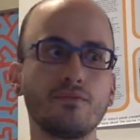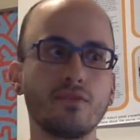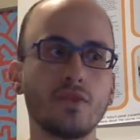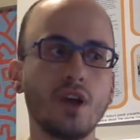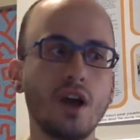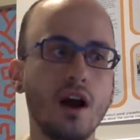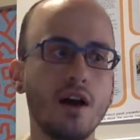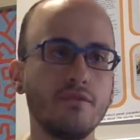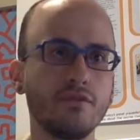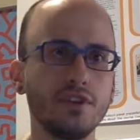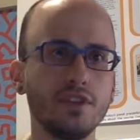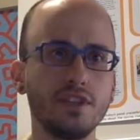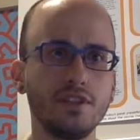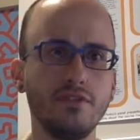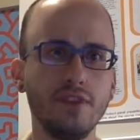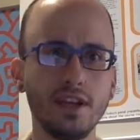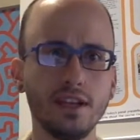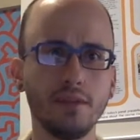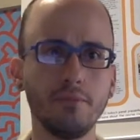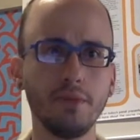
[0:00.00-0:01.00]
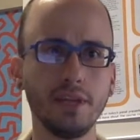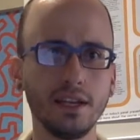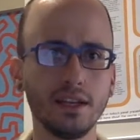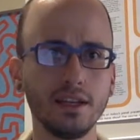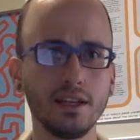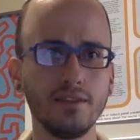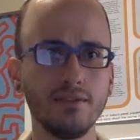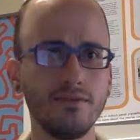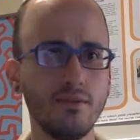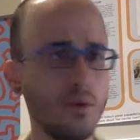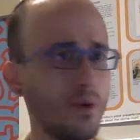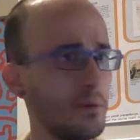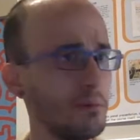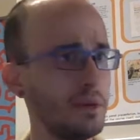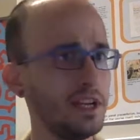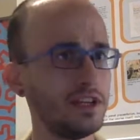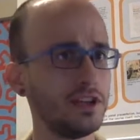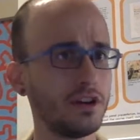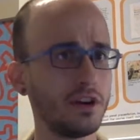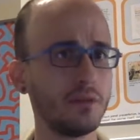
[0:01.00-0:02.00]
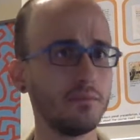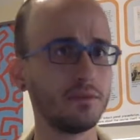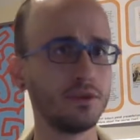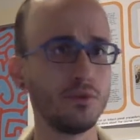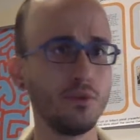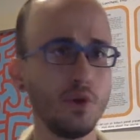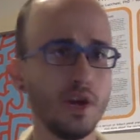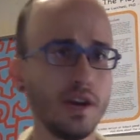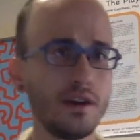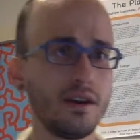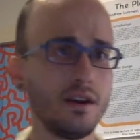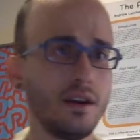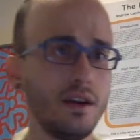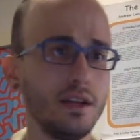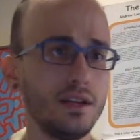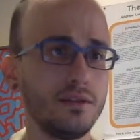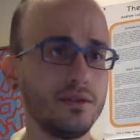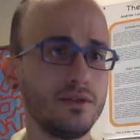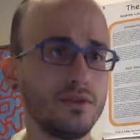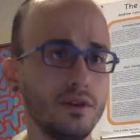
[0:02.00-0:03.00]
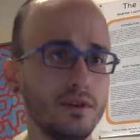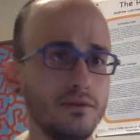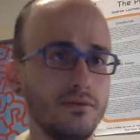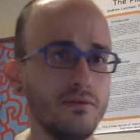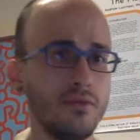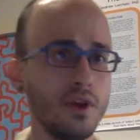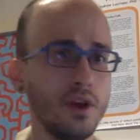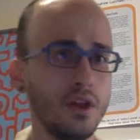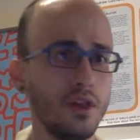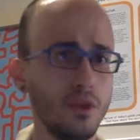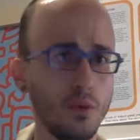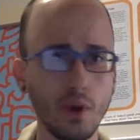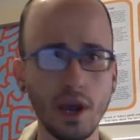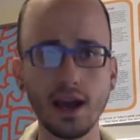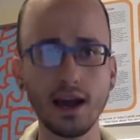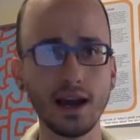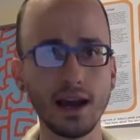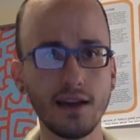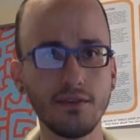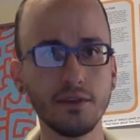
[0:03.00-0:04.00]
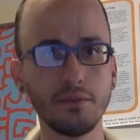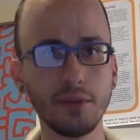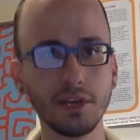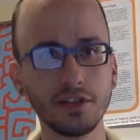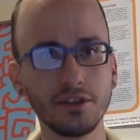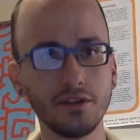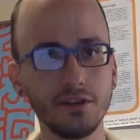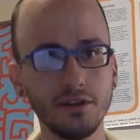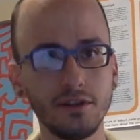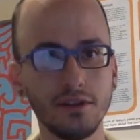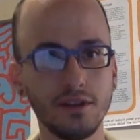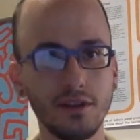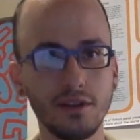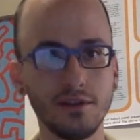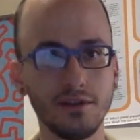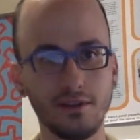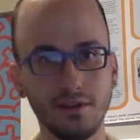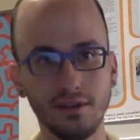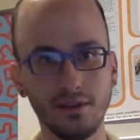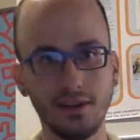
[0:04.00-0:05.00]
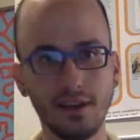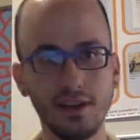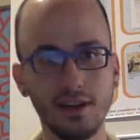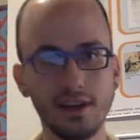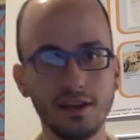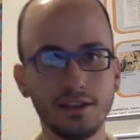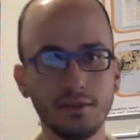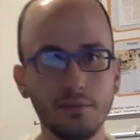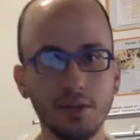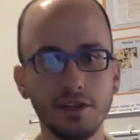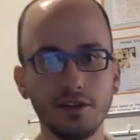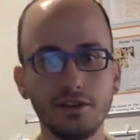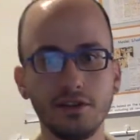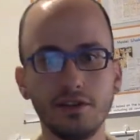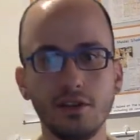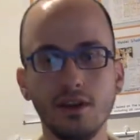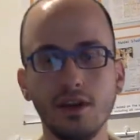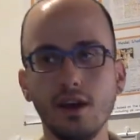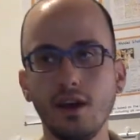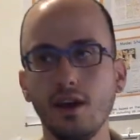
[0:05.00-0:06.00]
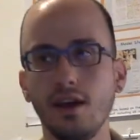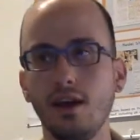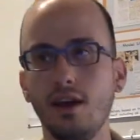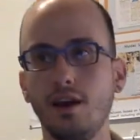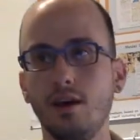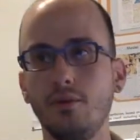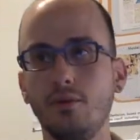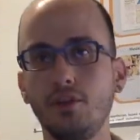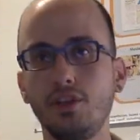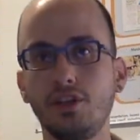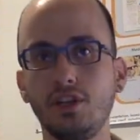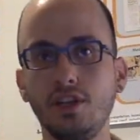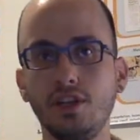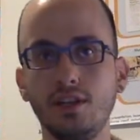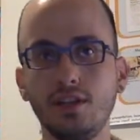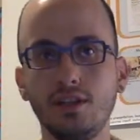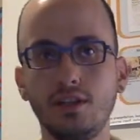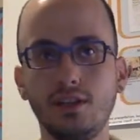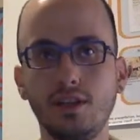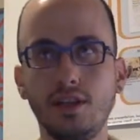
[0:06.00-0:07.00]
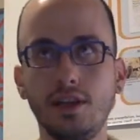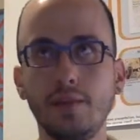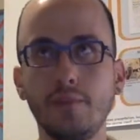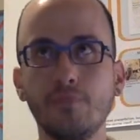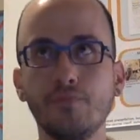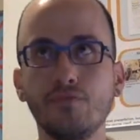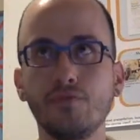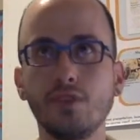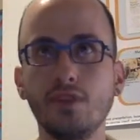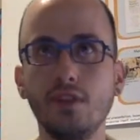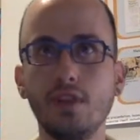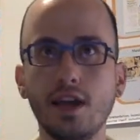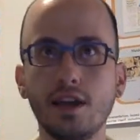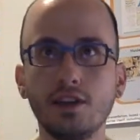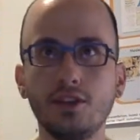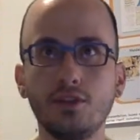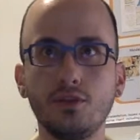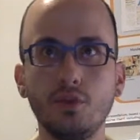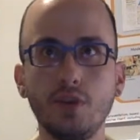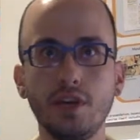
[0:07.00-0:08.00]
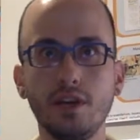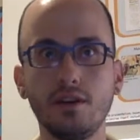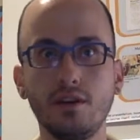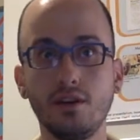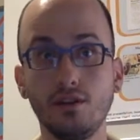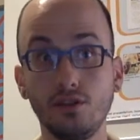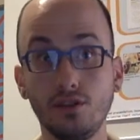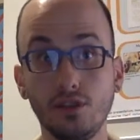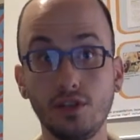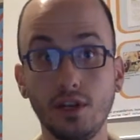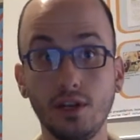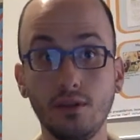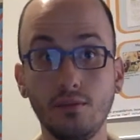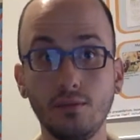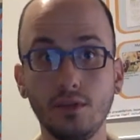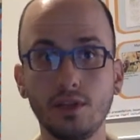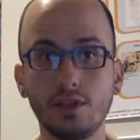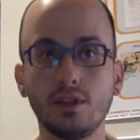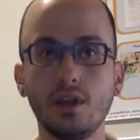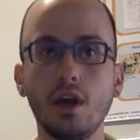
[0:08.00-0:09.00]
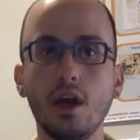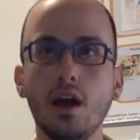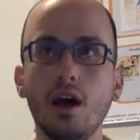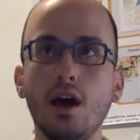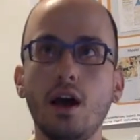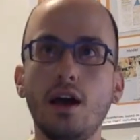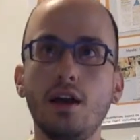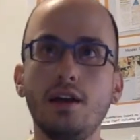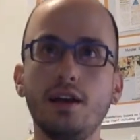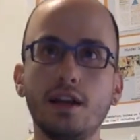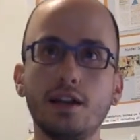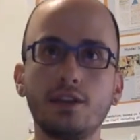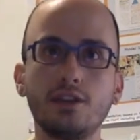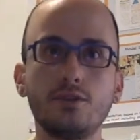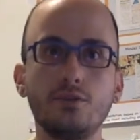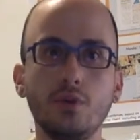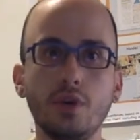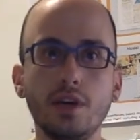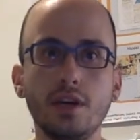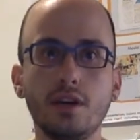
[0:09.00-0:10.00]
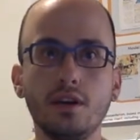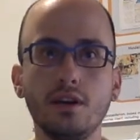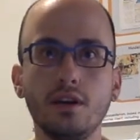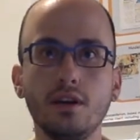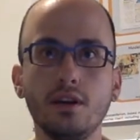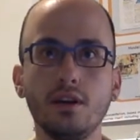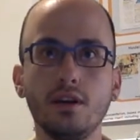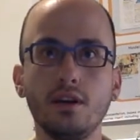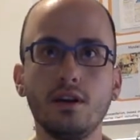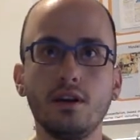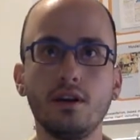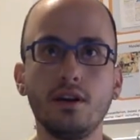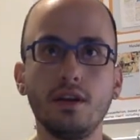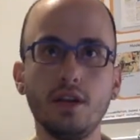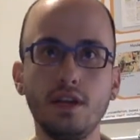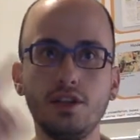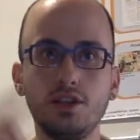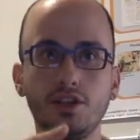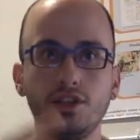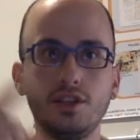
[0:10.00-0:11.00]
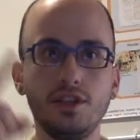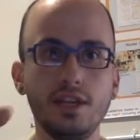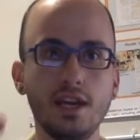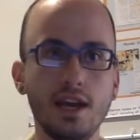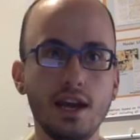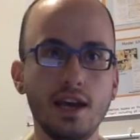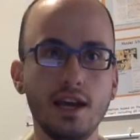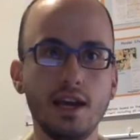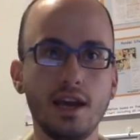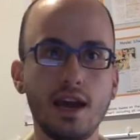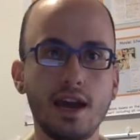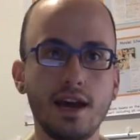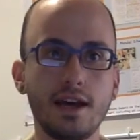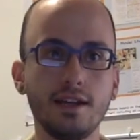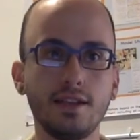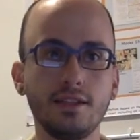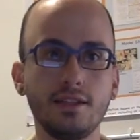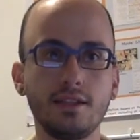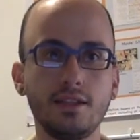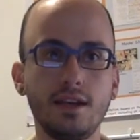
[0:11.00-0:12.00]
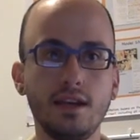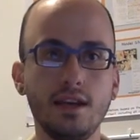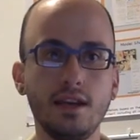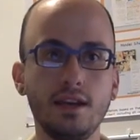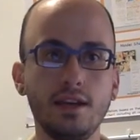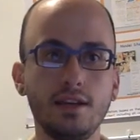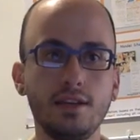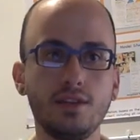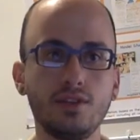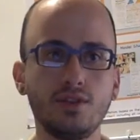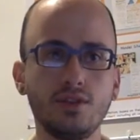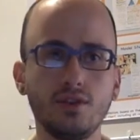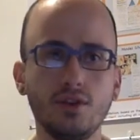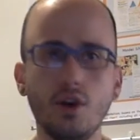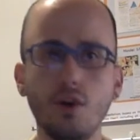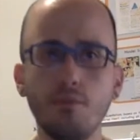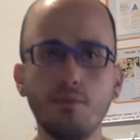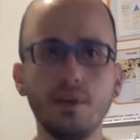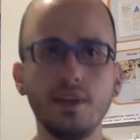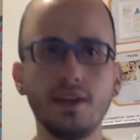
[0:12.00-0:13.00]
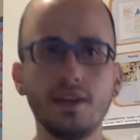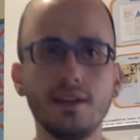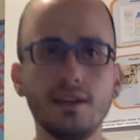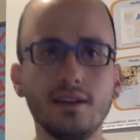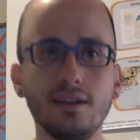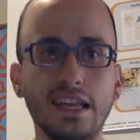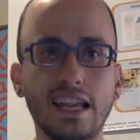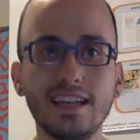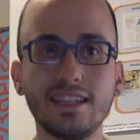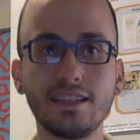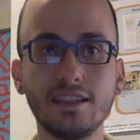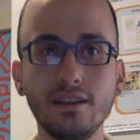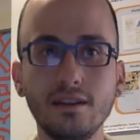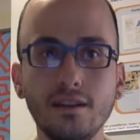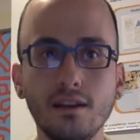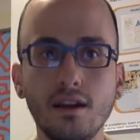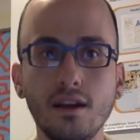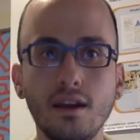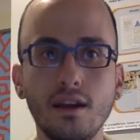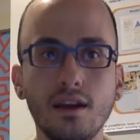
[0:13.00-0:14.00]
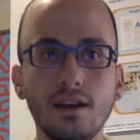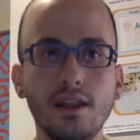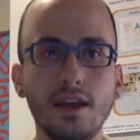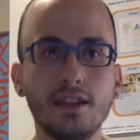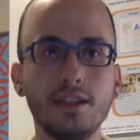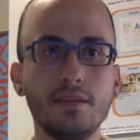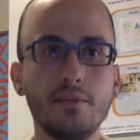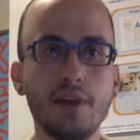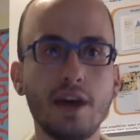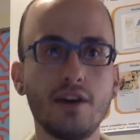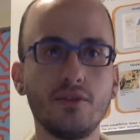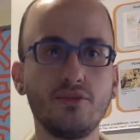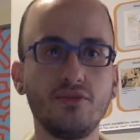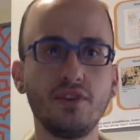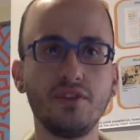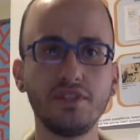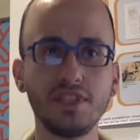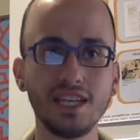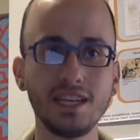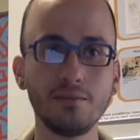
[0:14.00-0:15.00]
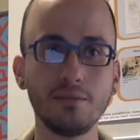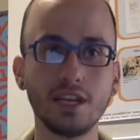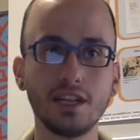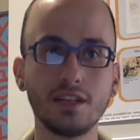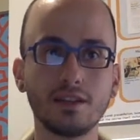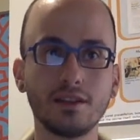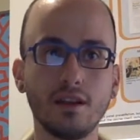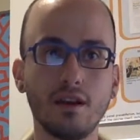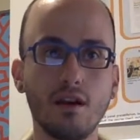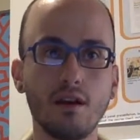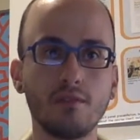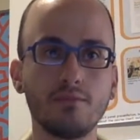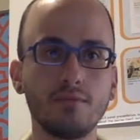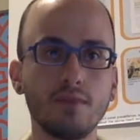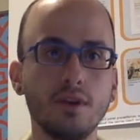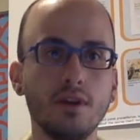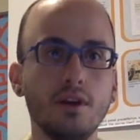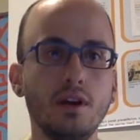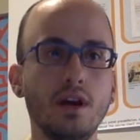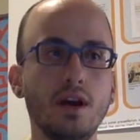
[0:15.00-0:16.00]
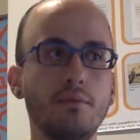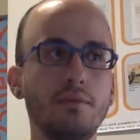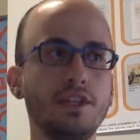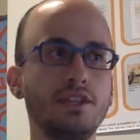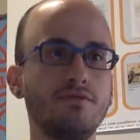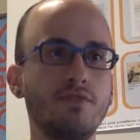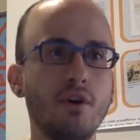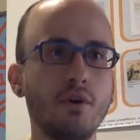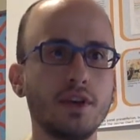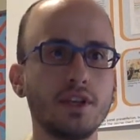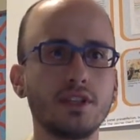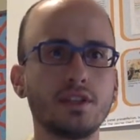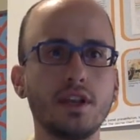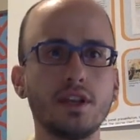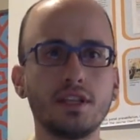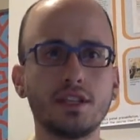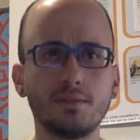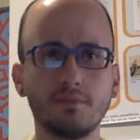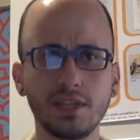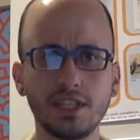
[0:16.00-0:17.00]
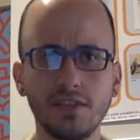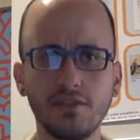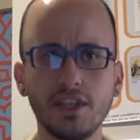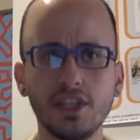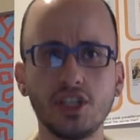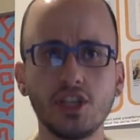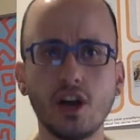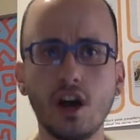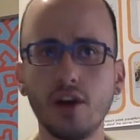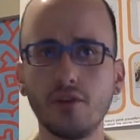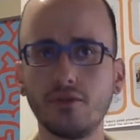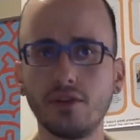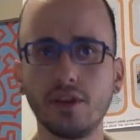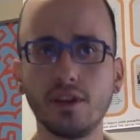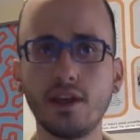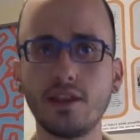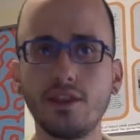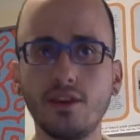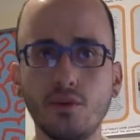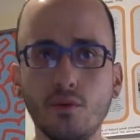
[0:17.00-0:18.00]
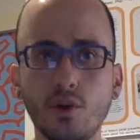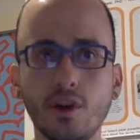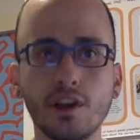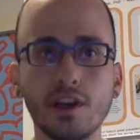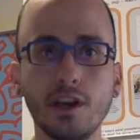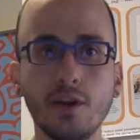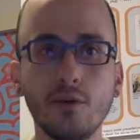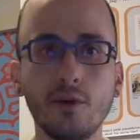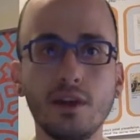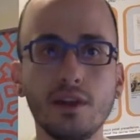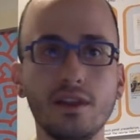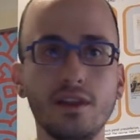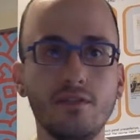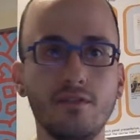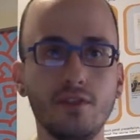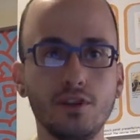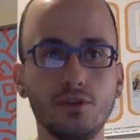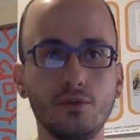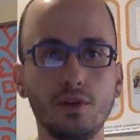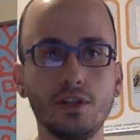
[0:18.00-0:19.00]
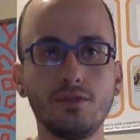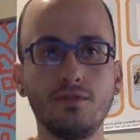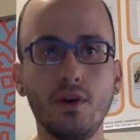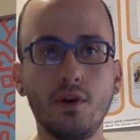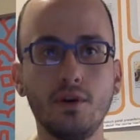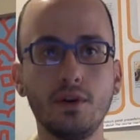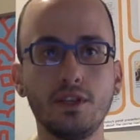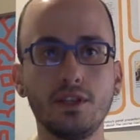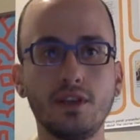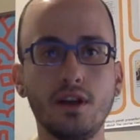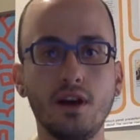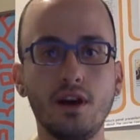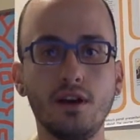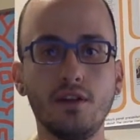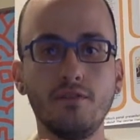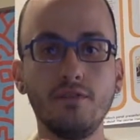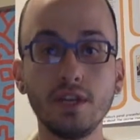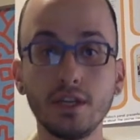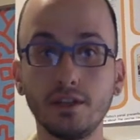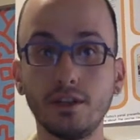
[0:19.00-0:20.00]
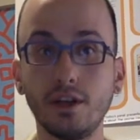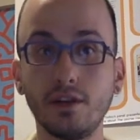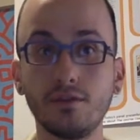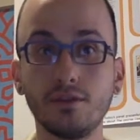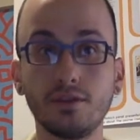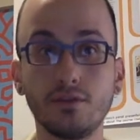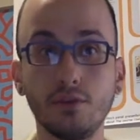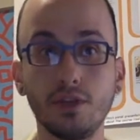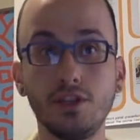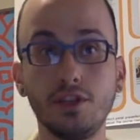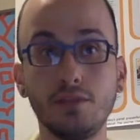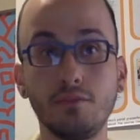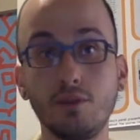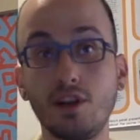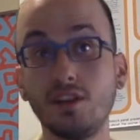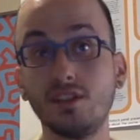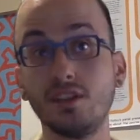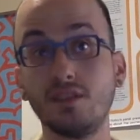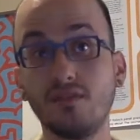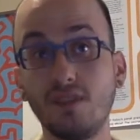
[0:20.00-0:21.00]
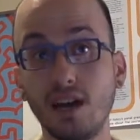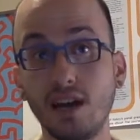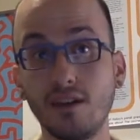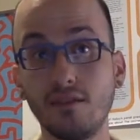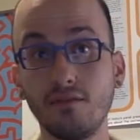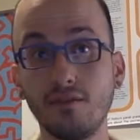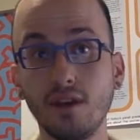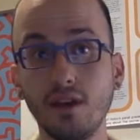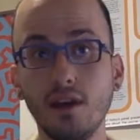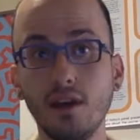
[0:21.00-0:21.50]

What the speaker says: conference availability for midterms week in sort of the way I have it pictured and Kitty has it pictured, which is that next week, and you should tell them this, next week each day has a opening lesson that's about 15 minutes long. It's focused on a specific genre that they're working with. The first one's focused on field notes, which is Project 5.